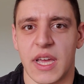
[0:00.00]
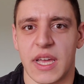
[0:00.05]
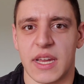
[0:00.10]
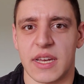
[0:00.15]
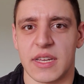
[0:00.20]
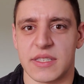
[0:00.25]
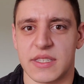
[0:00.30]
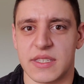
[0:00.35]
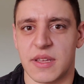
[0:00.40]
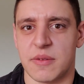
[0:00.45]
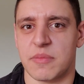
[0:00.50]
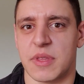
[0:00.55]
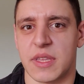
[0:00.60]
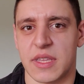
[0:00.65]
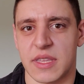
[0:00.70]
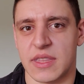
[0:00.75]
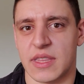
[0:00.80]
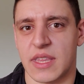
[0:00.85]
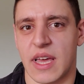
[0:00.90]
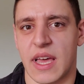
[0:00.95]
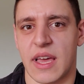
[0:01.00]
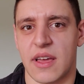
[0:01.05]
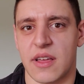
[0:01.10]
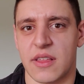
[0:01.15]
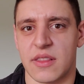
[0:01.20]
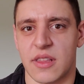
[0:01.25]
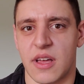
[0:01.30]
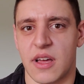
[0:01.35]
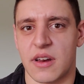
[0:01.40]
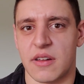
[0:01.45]
And it's something that
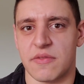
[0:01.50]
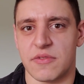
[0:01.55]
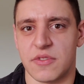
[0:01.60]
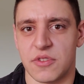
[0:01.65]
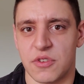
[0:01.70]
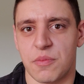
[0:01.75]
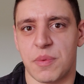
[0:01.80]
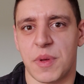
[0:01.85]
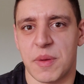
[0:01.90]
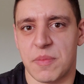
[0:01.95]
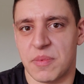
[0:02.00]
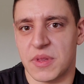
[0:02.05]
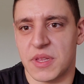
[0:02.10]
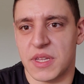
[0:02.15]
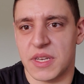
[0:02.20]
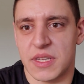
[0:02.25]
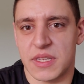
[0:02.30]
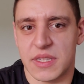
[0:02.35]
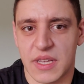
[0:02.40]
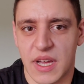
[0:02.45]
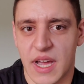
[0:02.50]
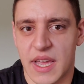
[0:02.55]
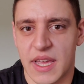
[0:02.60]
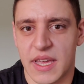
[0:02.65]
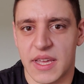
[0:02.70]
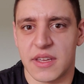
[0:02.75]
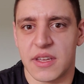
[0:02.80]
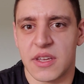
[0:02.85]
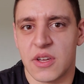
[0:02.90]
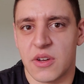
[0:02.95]
a lot of new people in the
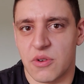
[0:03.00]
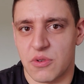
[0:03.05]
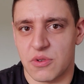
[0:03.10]
diet